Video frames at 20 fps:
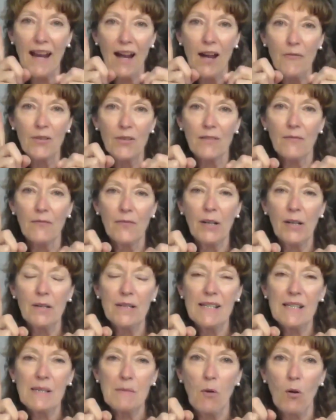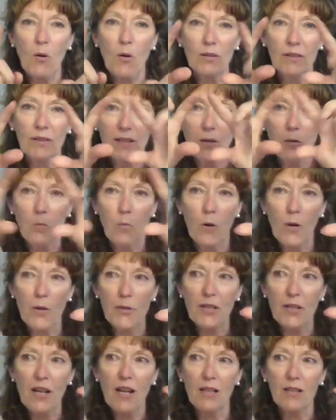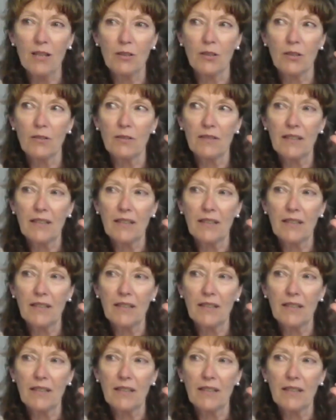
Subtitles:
have a very small little watercolor